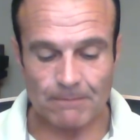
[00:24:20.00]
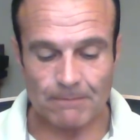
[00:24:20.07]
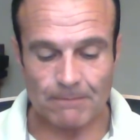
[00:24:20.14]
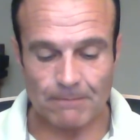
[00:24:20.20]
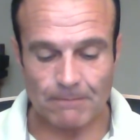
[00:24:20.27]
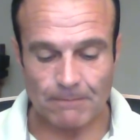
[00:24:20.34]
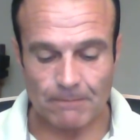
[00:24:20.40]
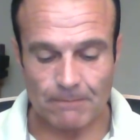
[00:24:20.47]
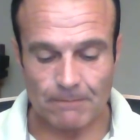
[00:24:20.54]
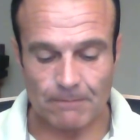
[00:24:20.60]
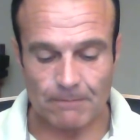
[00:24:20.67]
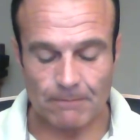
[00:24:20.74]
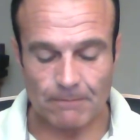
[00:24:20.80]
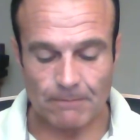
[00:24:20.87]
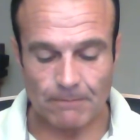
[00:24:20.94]

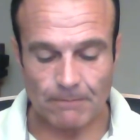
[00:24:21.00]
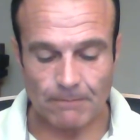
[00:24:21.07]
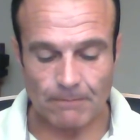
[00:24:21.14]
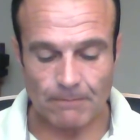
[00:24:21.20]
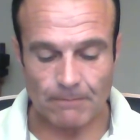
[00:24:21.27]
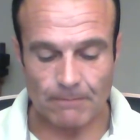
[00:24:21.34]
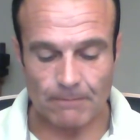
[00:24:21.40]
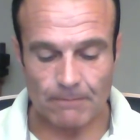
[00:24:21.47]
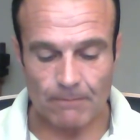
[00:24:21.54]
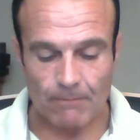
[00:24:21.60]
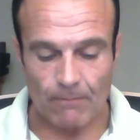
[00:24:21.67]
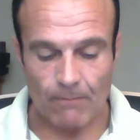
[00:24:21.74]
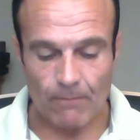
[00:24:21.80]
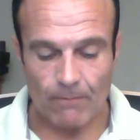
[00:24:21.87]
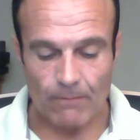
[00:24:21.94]

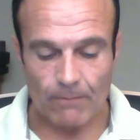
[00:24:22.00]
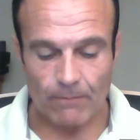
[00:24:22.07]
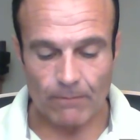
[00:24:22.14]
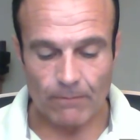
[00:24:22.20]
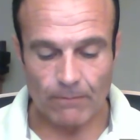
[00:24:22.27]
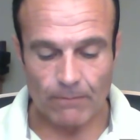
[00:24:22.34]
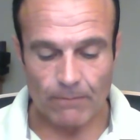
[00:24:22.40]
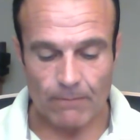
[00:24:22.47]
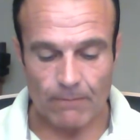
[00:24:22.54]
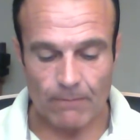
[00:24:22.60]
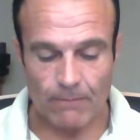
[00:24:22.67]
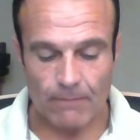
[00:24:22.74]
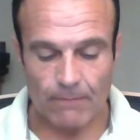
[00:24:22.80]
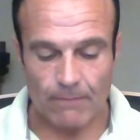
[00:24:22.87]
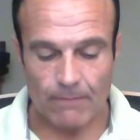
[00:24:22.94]

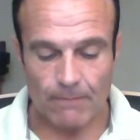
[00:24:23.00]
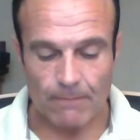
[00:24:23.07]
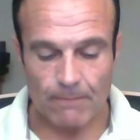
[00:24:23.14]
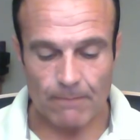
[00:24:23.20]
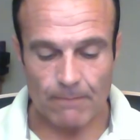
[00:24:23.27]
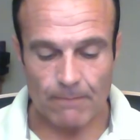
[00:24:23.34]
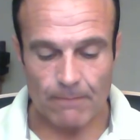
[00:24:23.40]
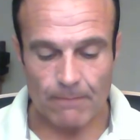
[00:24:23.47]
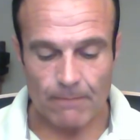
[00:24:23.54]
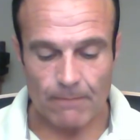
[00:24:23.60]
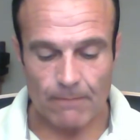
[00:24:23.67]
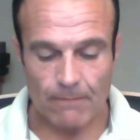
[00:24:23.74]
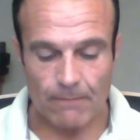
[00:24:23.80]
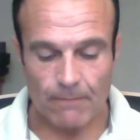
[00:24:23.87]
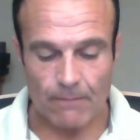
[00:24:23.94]

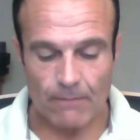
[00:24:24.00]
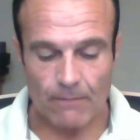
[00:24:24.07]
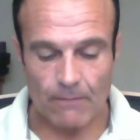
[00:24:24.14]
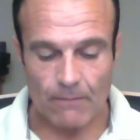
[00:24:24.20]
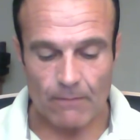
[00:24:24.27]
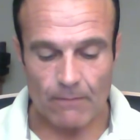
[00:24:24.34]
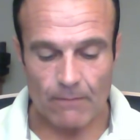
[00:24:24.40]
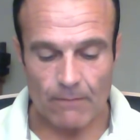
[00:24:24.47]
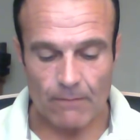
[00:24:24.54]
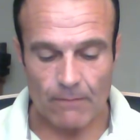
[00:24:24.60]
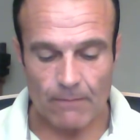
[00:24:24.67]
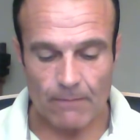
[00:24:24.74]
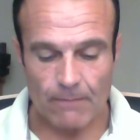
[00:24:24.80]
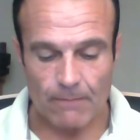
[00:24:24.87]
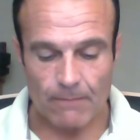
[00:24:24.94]
(no one is talking)